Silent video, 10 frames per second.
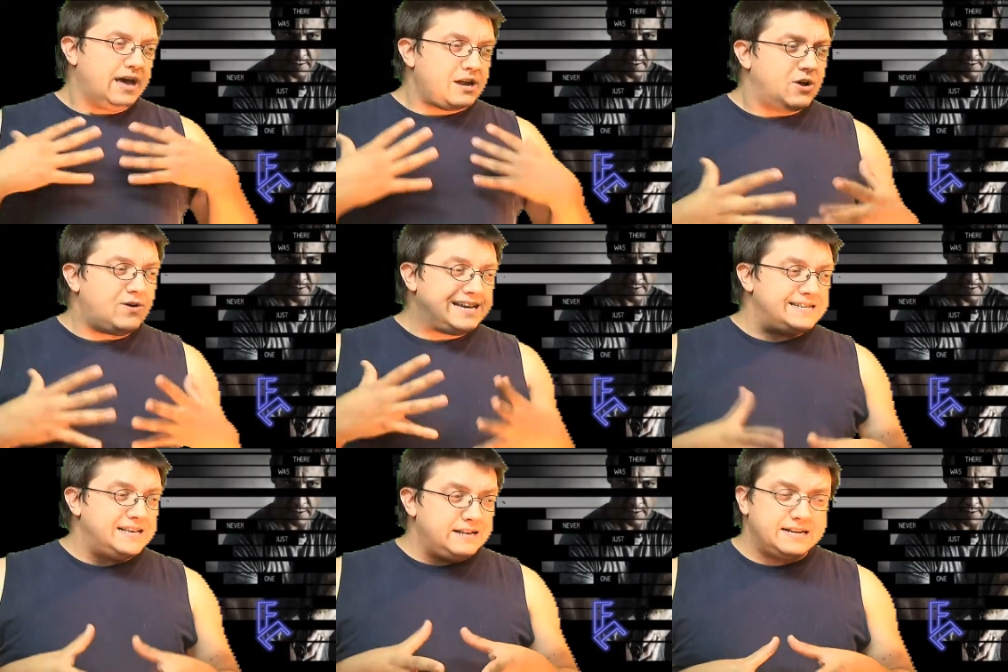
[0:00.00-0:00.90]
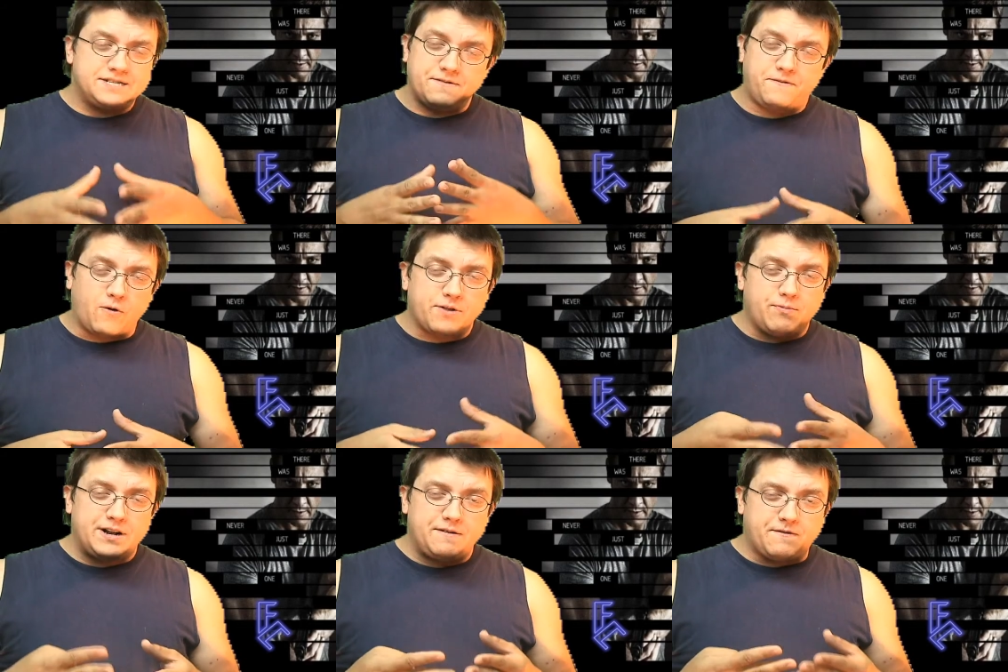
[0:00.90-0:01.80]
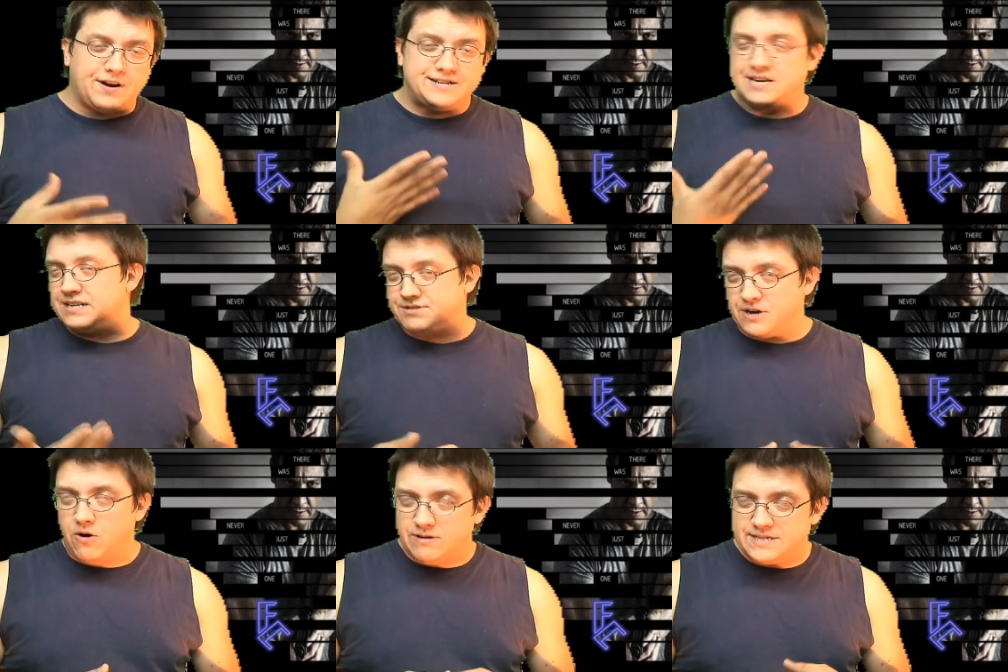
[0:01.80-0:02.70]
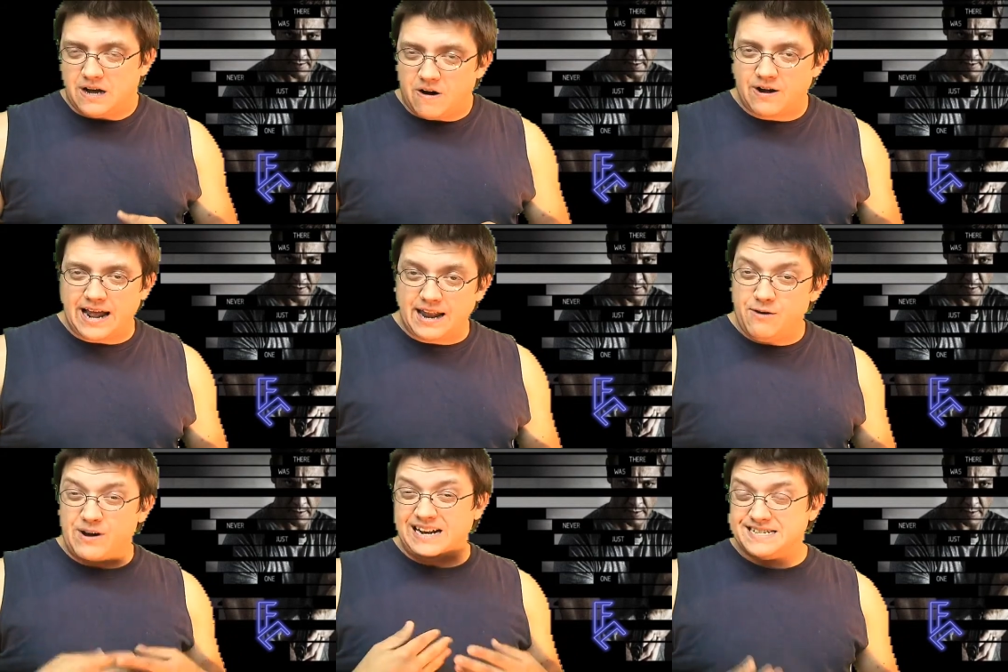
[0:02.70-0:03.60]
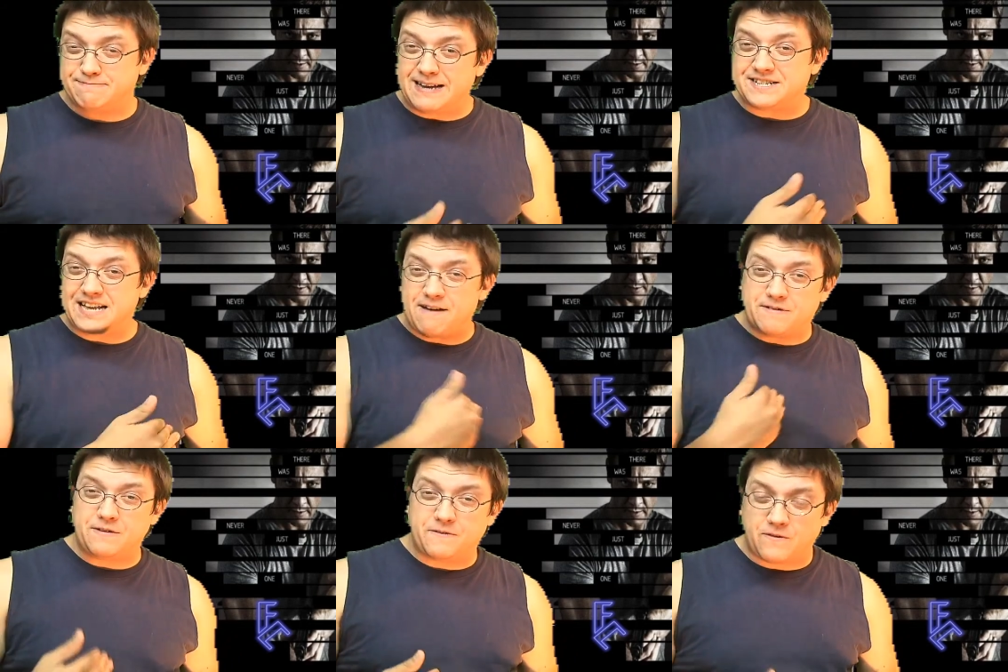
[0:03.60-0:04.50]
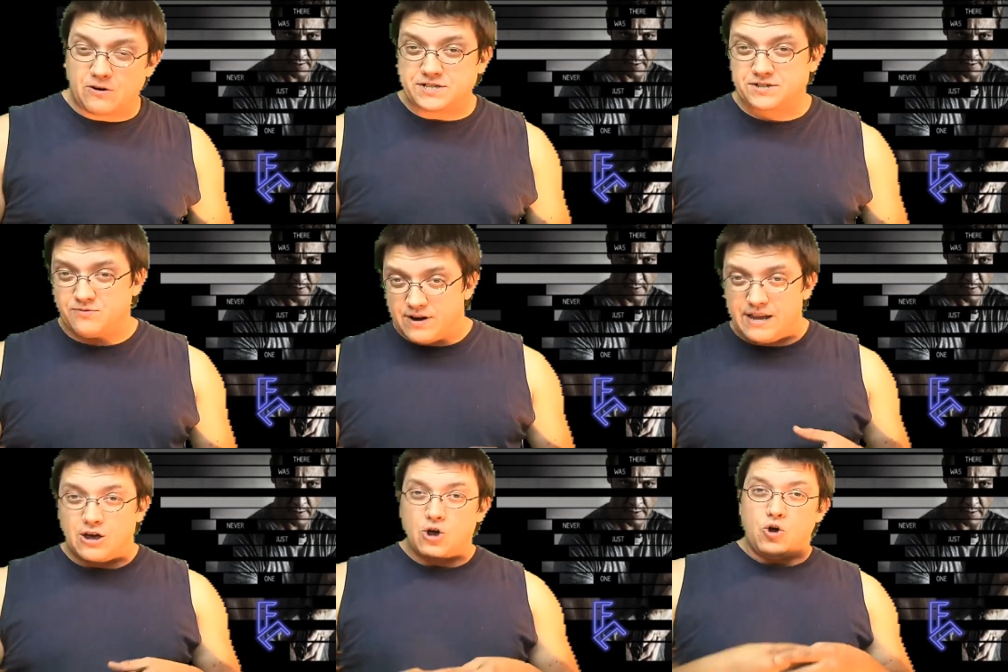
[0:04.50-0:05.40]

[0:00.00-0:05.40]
you know, it, it, it's the fourth one in a franchise, which are always hard anyway, and especially after the first three,